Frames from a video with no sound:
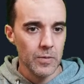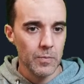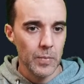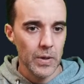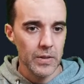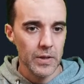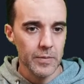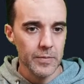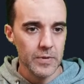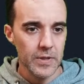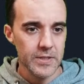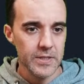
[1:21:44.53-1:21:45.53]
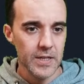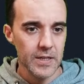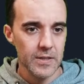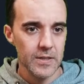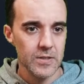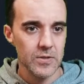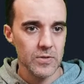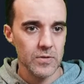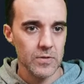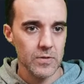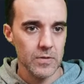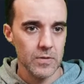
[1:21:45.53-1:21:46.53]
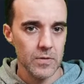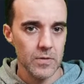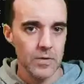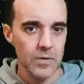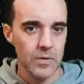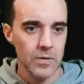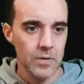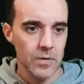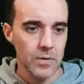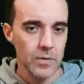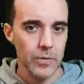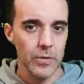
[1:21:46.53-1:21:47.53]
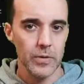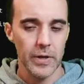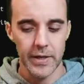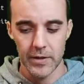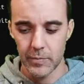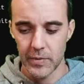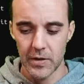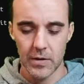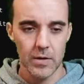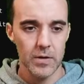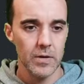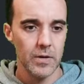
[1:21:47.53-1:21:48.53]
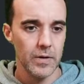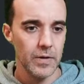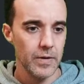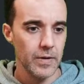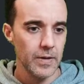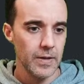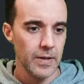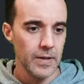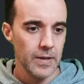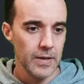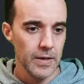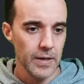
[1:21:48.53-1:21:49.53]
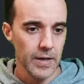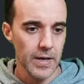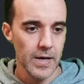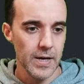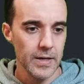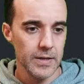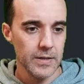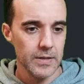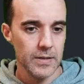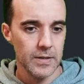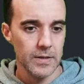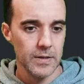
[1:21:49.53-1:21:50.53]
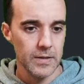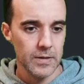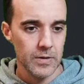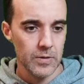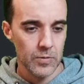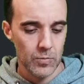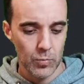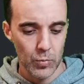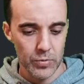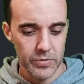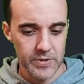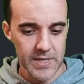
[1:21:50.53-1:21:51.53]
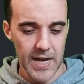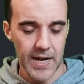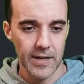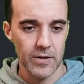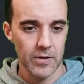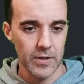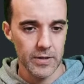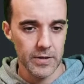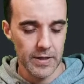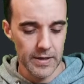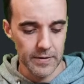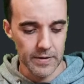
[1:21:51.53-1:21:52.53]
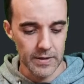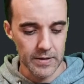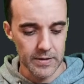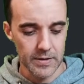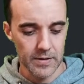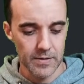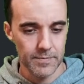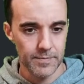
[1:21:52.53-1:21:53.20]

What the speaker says: but let's take this little item here and we'll tack it on at the end here.